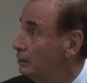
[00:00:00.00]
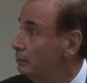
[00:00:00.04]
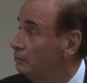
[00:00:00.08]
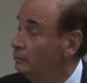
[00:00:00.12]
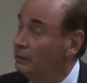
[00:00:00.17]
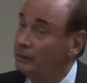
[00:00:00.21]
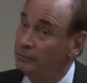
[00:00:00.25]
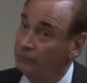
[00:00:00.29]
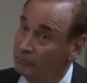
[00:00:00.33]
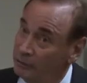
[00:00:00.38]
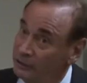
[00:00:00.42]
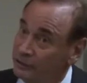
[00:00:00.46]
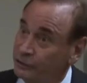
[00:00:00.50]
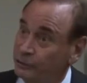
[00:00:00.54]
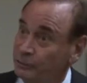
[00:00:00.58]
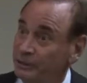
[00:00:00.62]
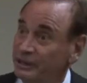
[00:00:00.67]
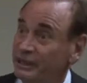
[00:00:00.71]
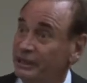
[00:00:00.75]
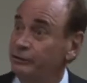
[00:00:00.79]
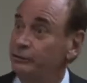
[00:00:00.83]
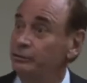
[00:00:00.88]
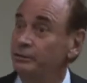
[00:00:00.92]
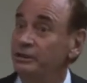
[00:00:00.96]
Well, once we
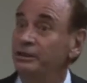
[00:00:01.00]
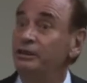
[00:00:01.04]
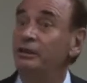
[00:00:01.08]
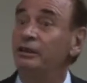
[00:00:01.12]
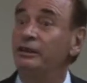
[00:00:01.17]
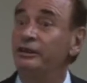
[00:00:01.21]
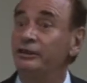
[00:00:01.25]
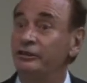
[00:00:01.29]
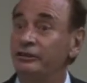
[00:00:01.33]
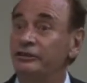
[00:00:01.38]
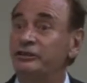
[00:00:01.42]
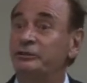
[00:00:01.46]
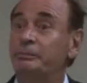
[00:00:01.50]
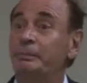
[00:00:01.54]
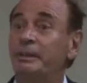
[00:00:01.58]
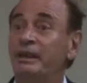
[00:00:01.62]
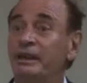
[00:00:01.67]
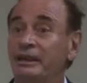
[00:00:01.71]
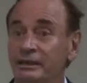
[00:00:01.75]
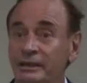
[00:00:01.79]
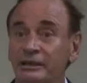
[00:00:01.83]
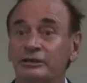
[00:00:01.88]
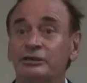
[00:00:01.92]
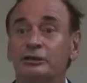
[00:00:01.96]
get to Italy and
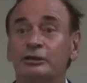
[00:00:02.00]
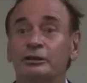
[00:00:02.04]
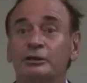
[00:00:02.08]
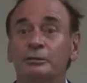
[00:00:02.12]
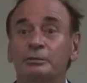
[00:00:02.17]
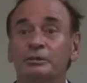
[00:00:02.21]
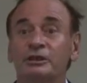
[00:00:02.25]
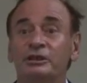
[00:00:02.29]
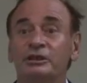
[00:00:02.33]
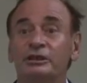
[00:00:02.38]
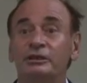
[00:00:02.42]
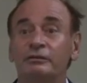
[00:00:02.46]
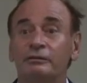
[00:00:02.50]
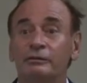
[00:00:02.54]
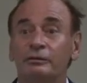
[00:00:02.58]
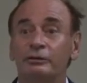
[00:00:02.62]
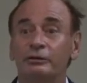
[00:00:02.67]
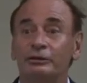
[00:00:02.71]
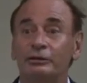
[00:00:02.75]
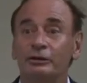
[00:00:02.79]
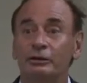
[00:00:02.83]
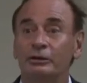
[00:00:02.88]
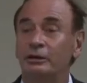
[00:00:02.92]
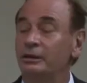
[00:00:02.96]
Spain, that's going to be a
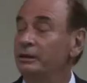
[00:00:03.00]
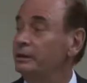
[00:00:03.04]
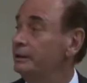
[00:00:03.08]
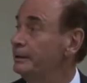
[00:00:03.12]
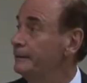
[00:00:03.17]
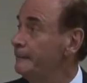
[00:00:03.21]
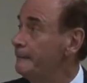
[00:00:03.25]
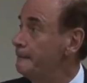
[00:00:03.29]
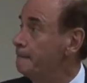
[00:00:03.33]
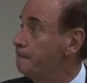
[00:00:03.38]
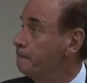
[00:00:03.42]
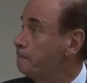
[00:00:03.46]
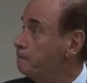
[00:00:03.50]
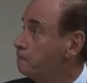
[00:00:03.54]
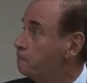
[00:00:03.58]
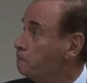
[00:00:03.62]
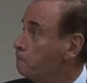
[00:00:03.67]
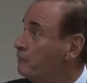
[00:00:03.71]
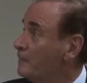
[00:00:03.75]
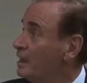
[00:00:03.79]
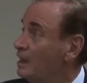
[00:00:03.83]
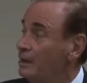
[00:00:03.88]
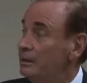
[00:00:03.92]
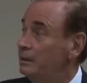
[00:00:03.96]
different story.
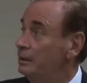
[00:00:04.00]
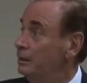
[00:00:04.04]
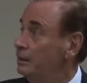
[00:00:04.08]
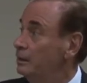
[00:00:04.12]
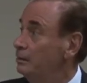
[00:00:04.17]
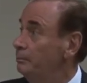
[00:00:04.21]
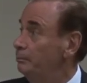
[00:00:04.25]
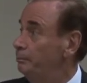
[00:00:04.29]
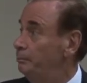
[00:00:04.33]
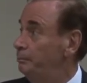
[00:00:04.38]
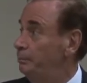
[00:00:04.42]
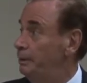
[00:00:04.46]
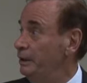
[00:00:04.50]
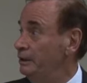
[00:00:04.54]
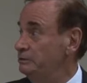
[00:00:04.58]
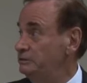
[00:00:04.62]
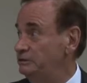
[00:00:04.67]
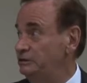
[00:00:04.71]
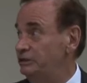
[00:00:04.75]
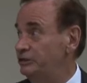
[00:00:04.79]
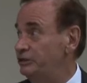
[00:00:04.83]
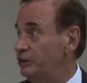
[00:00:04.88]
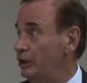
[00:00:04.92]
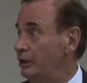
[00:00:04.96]

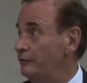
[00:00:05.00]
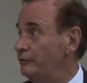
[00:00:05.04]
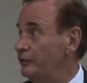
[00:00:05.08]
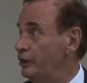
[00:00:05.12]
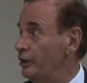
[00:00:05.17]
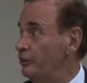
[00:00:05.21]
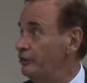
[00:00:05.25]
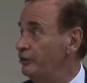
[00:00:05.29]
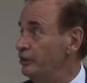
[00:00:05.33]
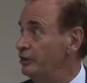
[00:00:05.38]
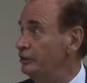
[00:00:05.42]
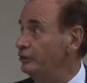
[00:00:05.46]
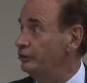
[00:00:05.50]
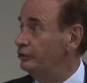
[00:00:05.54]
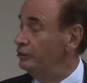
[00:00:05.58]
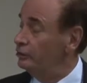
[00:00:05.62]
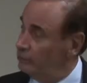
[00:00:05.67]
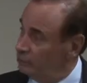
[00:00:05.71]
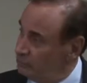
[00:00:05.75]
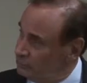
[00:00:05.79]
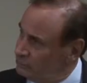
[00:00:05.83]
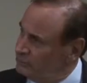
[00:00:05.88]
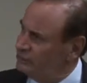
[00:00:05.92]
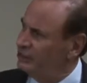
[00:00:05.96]
But it solved nothing.
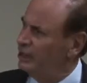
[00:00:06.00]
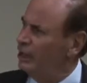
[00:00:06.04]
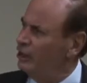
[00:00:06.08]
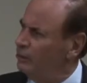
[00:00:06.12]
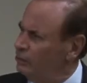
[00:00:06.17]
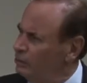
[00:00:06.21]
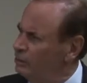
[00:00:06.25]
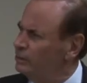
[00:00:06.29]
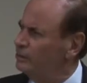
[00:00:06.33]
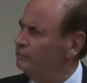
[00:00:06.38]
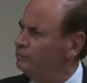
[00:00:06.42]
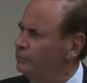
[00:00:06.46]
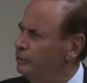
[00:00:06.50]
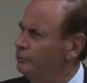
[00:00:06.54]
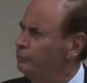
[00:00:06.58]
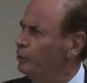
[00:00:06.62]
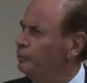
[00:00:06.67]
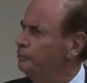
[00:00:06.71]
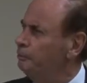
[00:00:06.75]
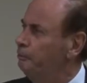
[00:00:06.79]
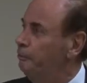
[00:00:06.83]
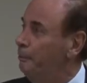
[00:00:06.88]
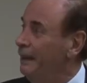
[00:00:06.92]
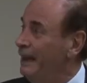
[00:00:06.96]
So we say, we
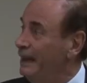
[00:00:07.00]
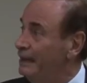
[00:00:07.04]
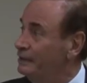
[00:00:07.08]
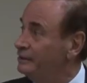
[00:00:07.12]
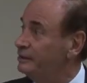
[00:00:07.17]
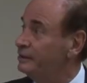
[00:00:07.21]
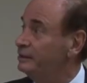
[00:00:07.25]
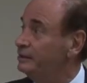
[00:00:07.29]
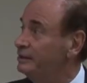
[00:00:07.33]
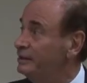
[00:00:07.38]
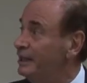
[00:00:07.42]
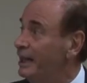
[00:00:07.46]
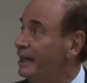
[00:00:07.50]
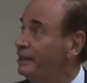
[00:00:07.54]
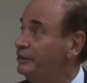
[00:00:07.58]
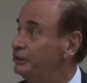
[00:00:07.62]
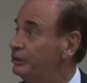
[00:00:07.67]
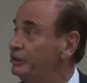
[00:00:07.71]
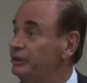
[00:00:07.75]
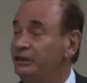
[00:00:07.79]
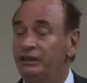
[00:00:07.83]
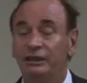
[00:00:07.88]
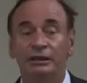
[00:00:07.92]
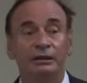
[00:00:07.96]
want belt
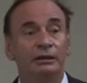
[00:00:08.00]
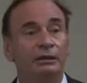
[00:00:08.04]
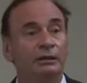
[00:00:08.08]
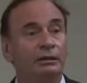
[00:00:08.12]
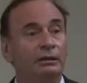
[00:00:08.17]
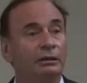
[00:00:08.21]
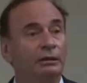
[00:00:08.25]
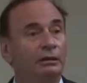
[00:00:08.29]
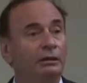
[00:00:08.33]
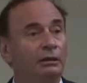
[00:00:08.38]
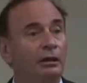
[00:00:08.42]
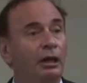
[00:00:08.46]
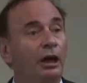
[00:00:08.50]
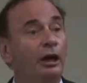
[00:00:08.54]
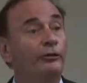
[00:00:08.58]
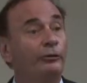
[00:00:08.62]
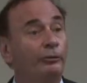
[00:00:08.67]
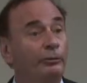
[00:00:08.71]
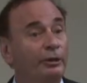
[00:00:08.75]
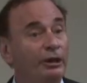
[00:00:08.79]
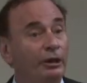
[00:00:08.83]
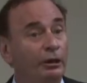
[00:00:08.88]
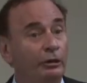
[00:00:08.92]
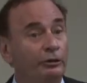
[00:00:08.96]
tightening
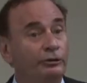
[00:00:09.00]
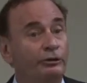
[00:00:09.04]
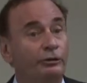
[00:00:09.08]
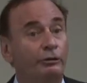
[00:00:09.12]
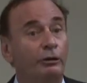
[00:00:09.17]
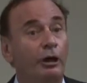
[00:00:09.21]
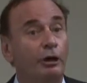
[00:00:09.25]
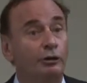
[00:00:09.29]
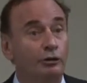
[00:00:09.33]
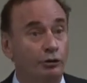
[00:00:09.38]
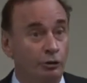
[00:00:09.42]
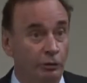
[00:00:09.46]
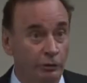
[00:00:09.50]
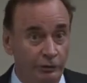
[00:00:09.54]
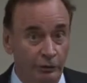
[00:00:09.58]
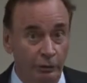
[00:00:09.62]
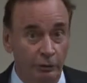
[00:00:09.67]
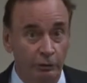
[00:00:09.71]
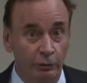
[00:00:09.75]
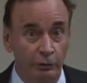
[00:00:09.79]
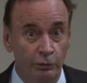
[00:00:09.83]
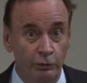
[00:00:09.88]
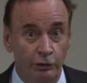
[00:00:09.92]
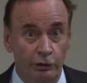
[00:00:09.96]
and real structural
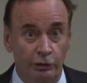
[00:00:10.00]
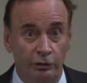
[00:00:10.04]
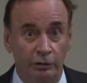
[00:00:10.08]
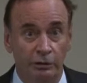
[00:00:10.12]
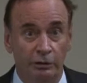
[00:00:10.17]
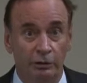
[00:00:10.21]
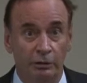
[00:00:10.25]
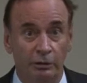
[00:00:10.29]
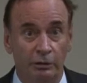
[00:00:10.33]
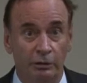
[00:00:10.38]
solution.